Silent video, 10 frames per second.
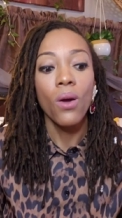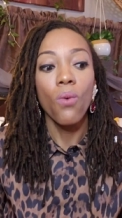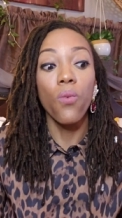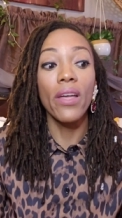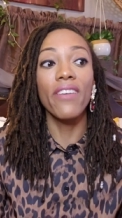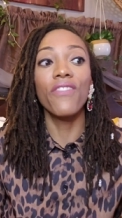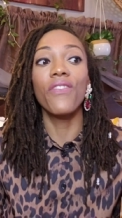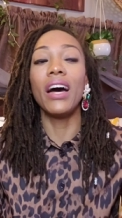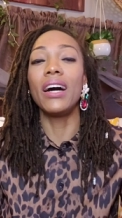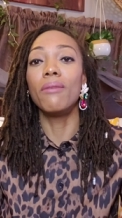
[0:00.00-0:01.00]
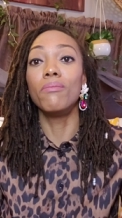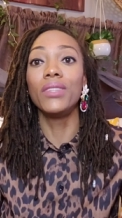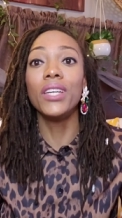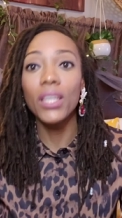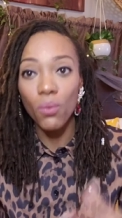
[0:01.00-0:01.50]
with um,
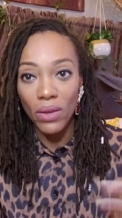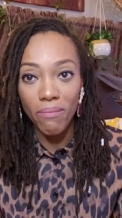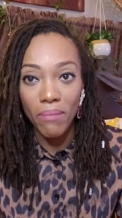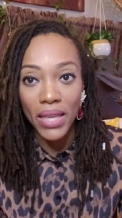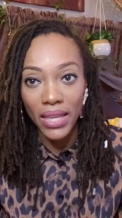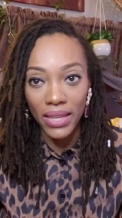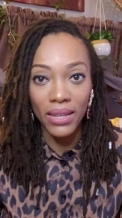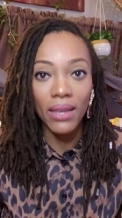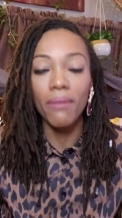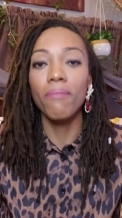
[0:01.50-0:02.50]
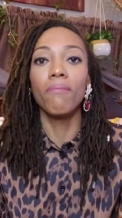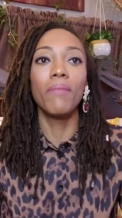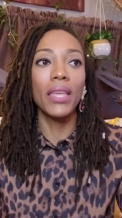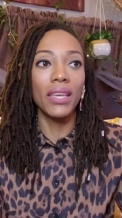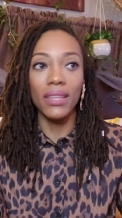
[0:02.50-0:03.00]
dealing with men
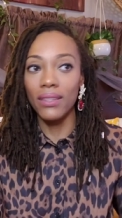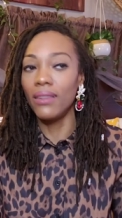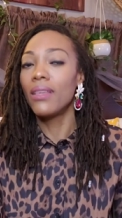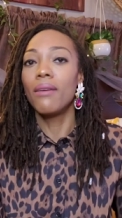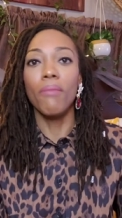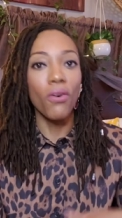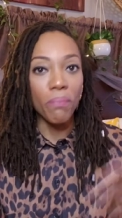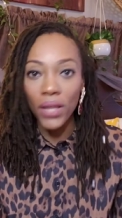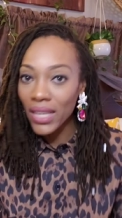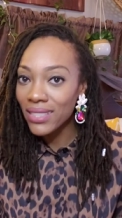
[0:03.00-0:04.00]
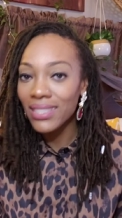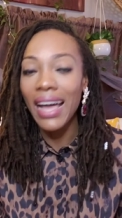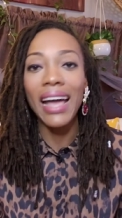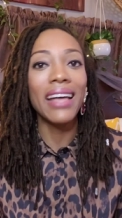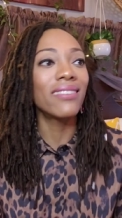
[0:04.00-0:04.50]
being both plus
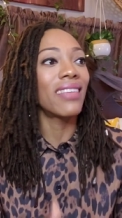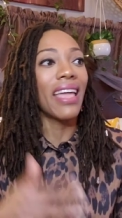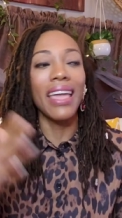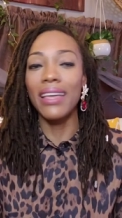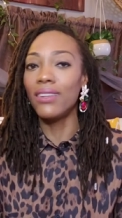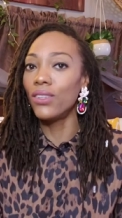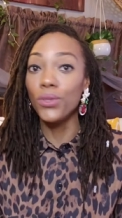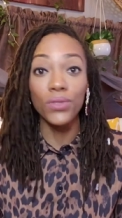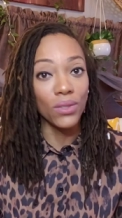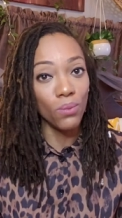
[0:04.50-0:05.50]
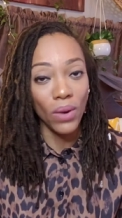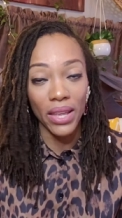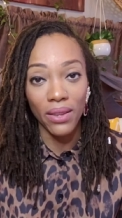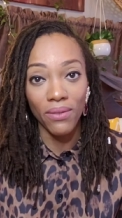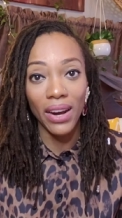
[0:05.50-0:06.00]
size and losing
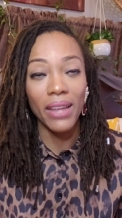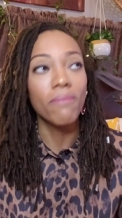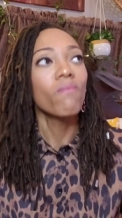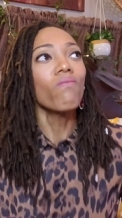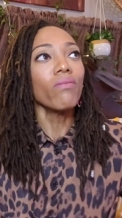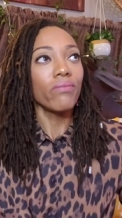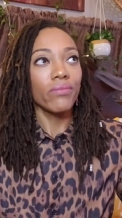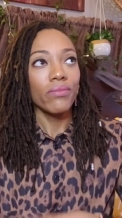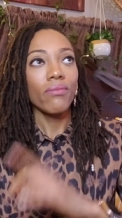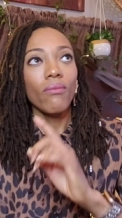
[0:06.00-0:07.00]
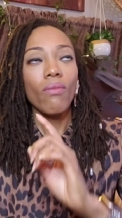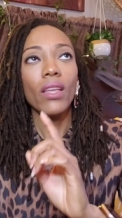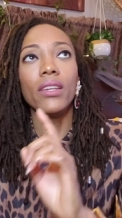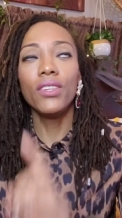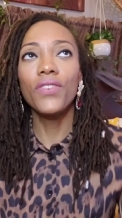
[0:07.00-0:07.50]
weight, right?
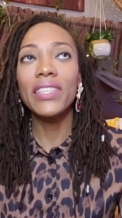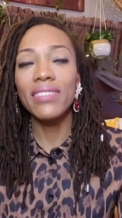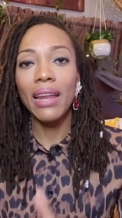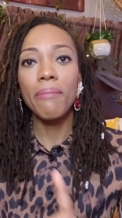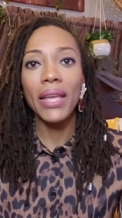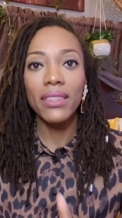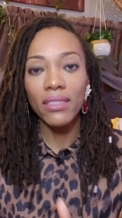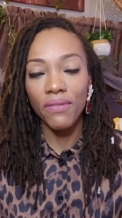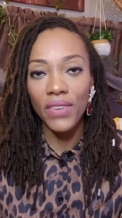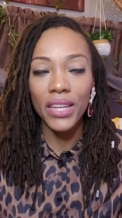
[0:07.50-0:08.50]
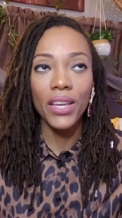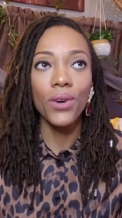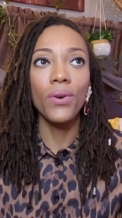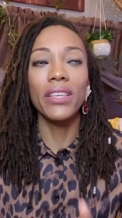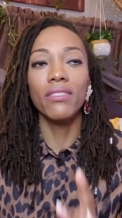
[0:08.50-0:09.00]
The reason I made this
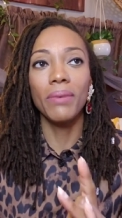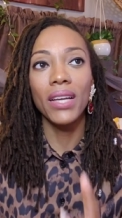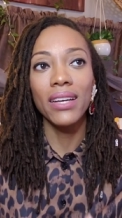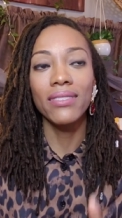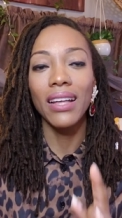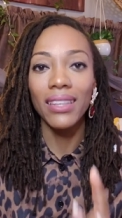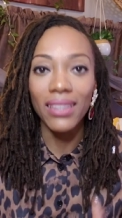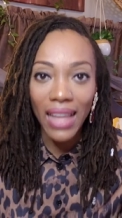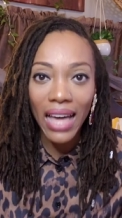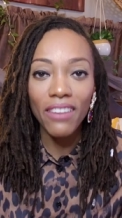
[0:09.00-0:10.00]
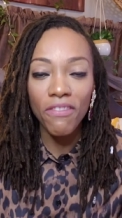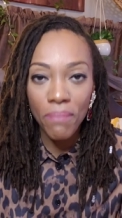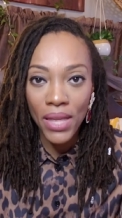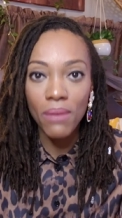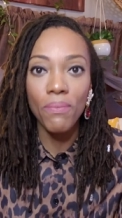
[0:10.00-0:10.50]
video is because a lot of
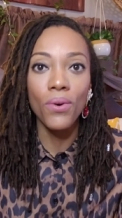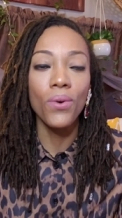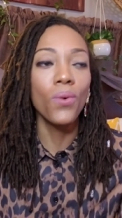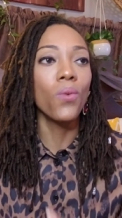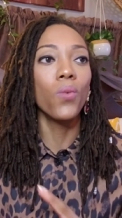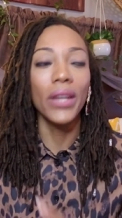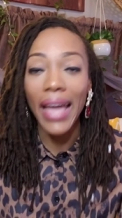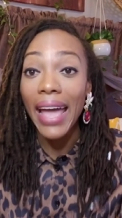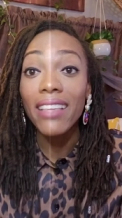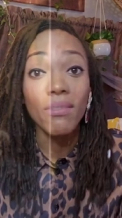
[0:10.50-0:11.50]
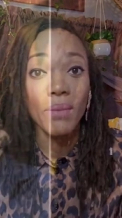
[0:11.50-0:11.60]
people would ask